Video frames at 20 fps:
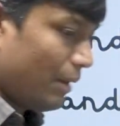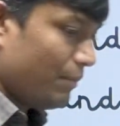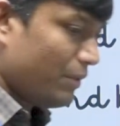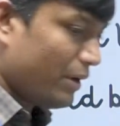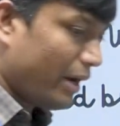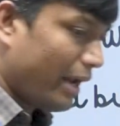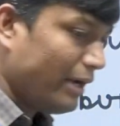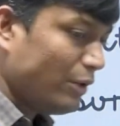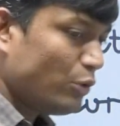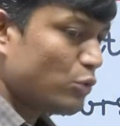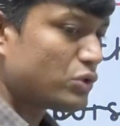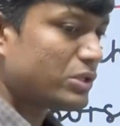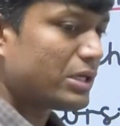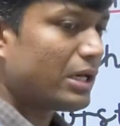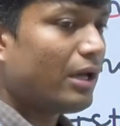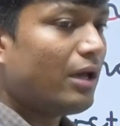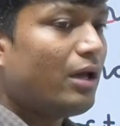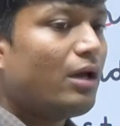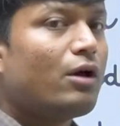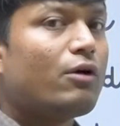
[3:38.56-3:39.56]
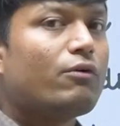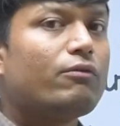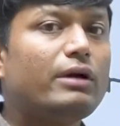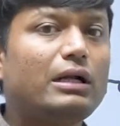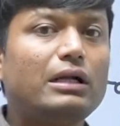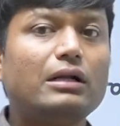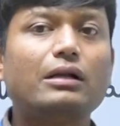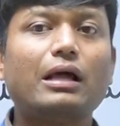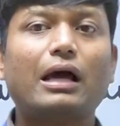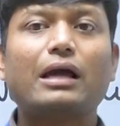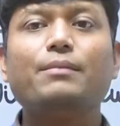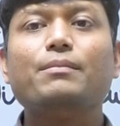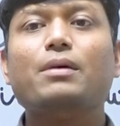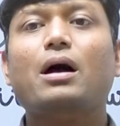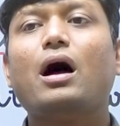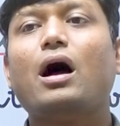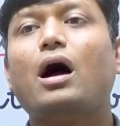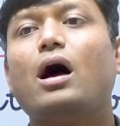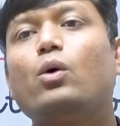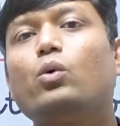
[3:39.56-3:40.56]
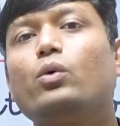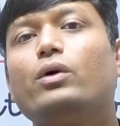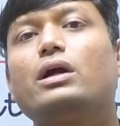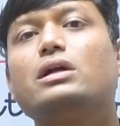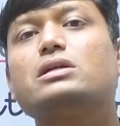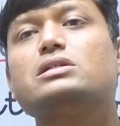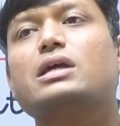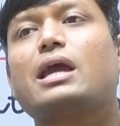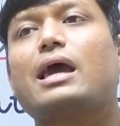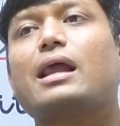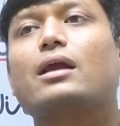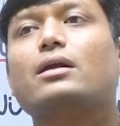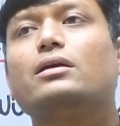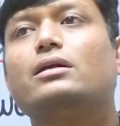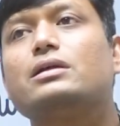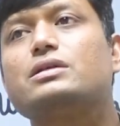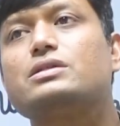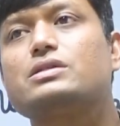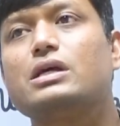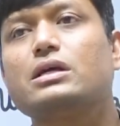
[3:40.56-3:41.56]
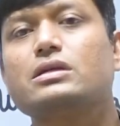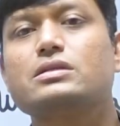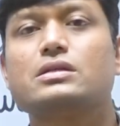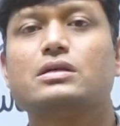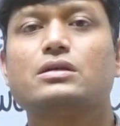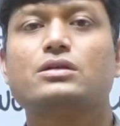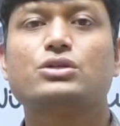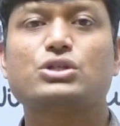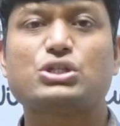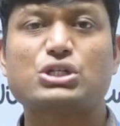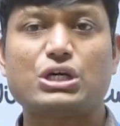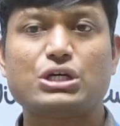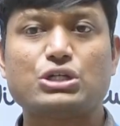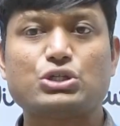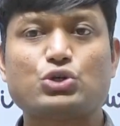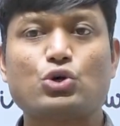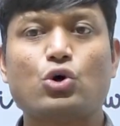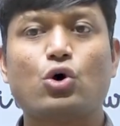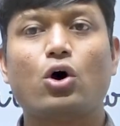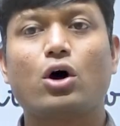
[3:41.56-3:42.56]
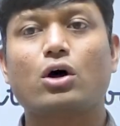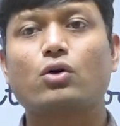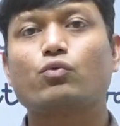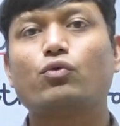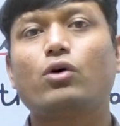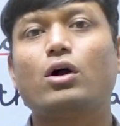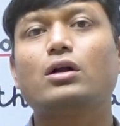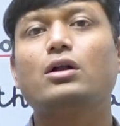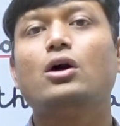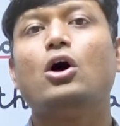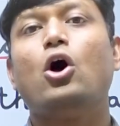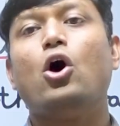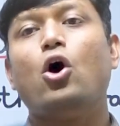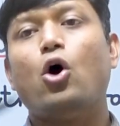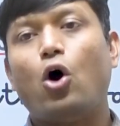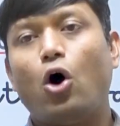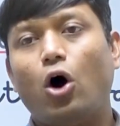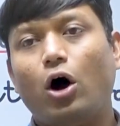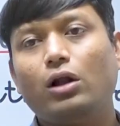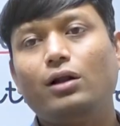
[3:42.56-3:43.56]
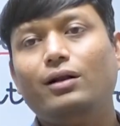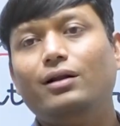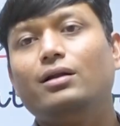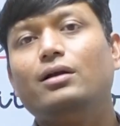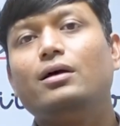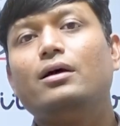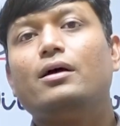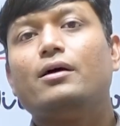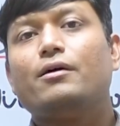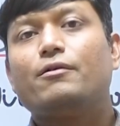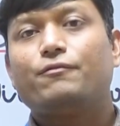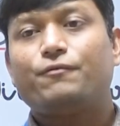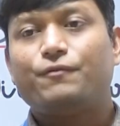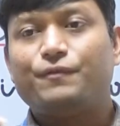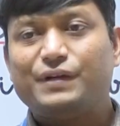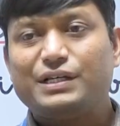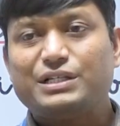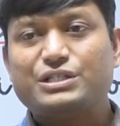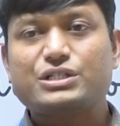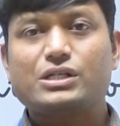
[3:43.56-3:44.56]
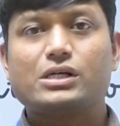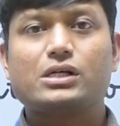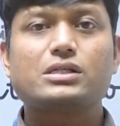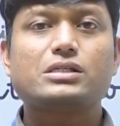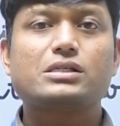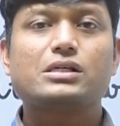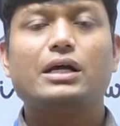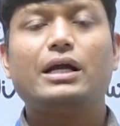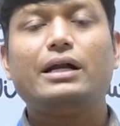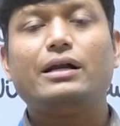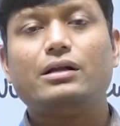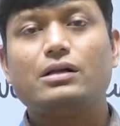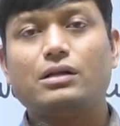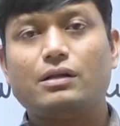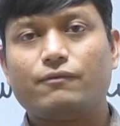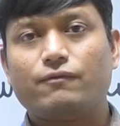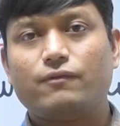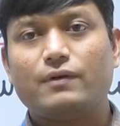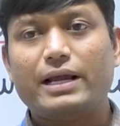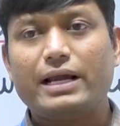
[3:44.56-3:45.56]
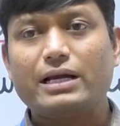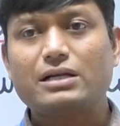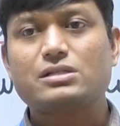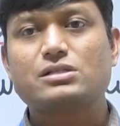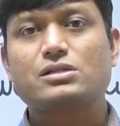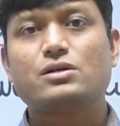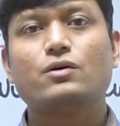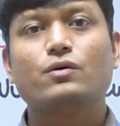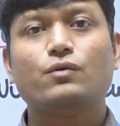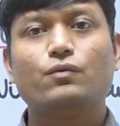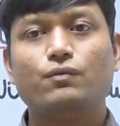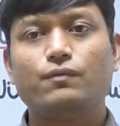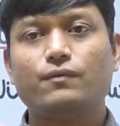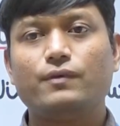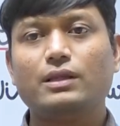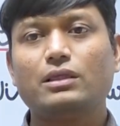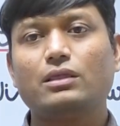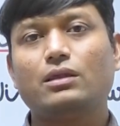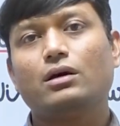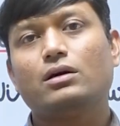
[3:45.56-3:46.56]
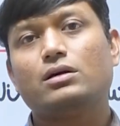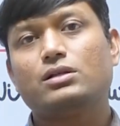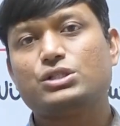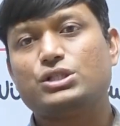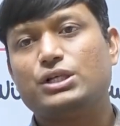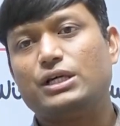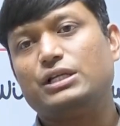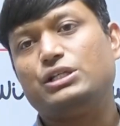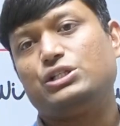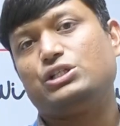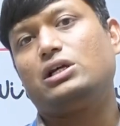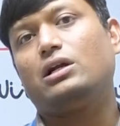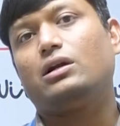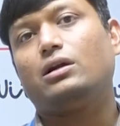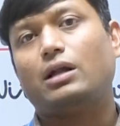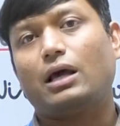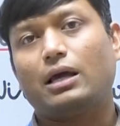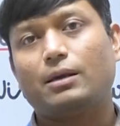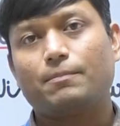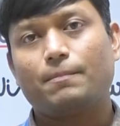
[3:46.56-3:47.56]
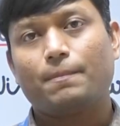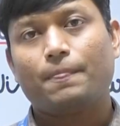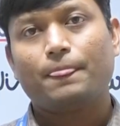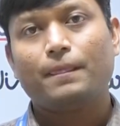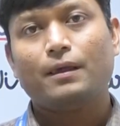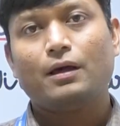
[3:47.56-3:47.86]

I'm trying to say with time how its characteristics change, or what all features it reflects with changing time.